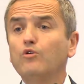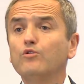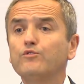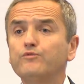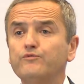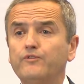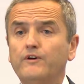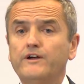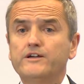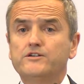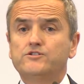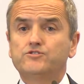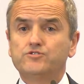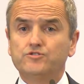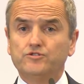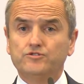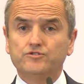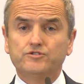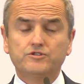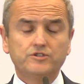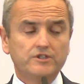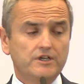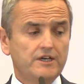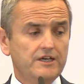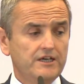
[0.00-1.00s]
both
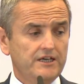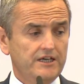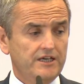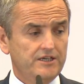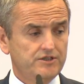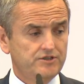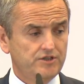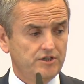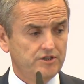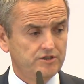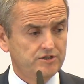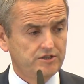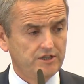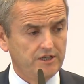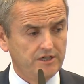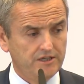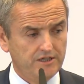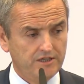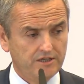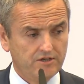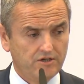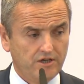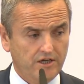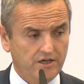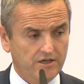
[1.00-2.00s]
functions
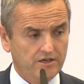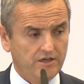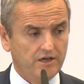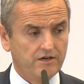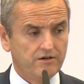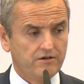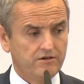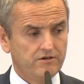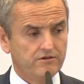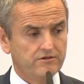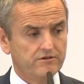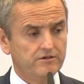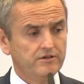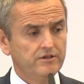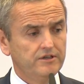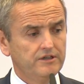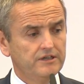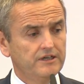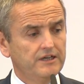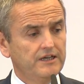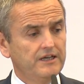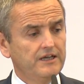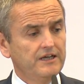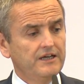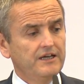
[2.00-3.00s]
essentially eh, eh, are heard.
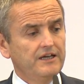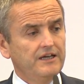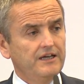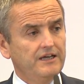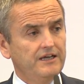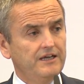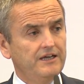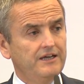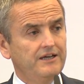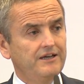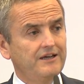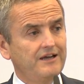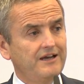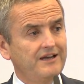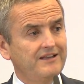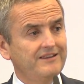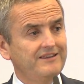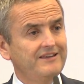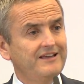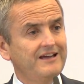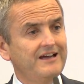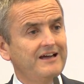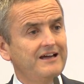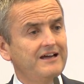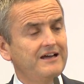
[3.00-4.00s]
Eh, and
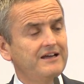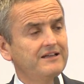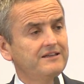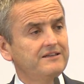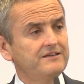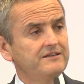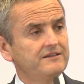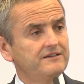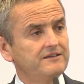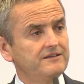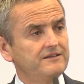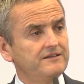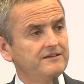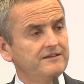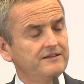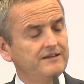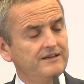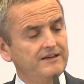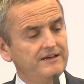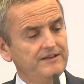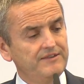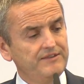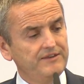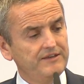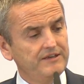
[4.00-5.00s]
that
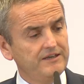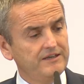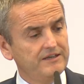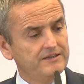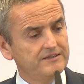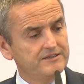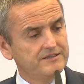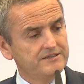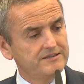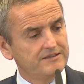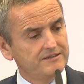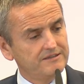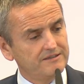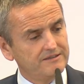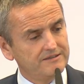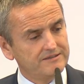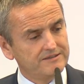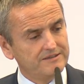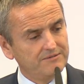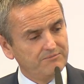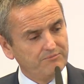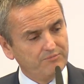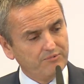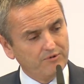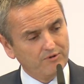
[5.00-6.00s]
I think is, is
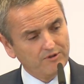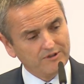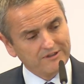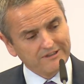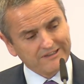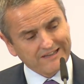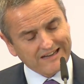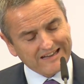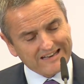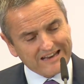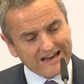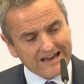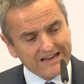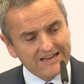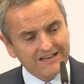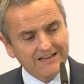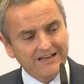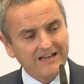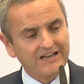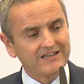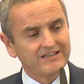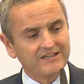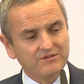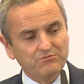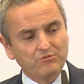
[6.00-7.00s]
the point that I
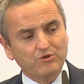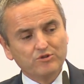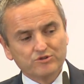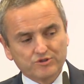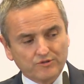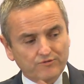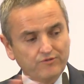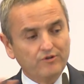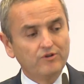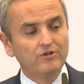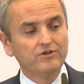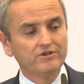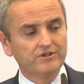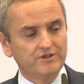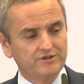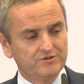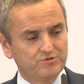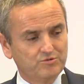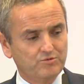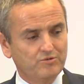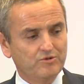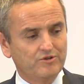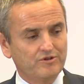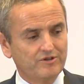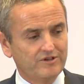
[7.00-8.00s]
like the most of all
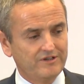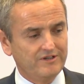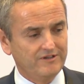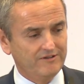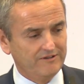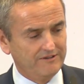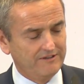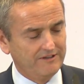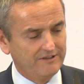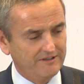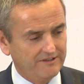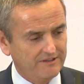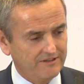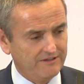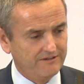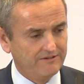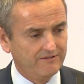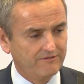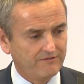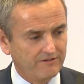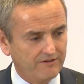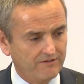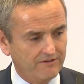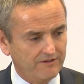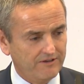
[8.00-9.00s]
this work, uh,
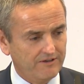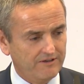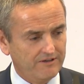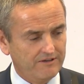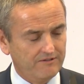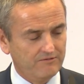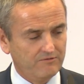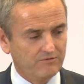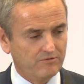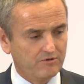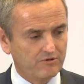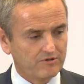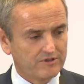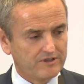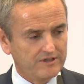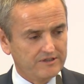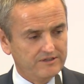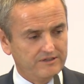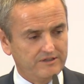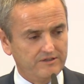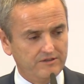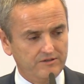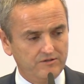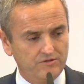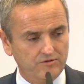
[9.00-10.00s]
uh, work
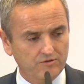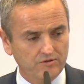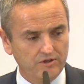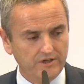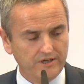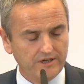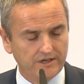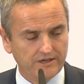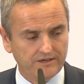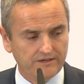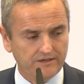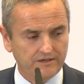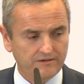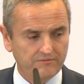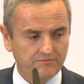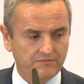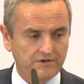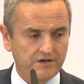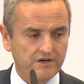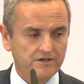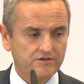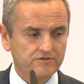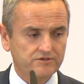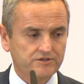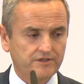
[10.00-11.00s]
that Julian and
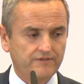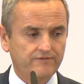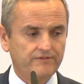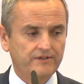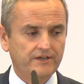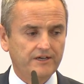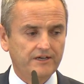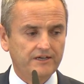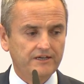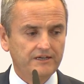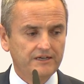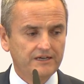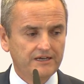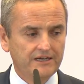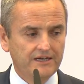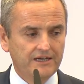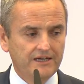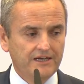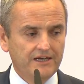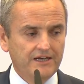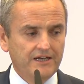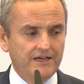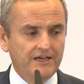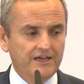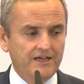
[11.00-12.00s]
Markus have done,
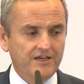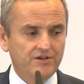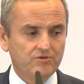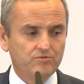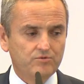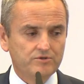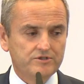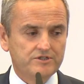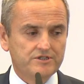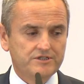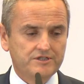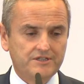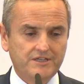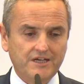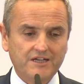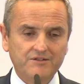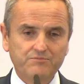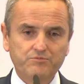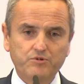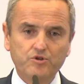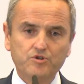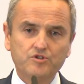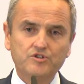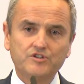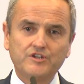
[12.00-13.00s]
uh, which that
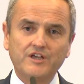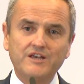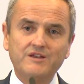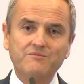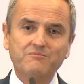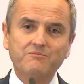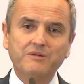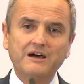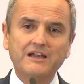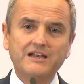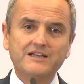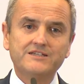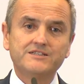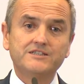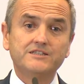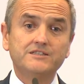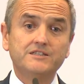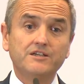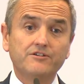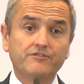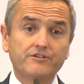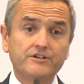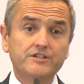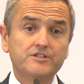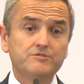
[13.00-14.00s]
produces an imbalance in
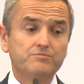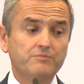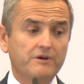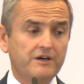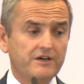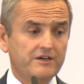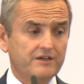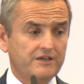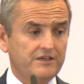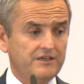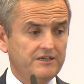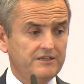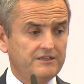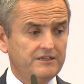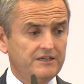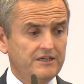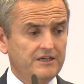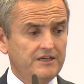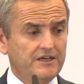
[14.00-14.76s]
the risk market.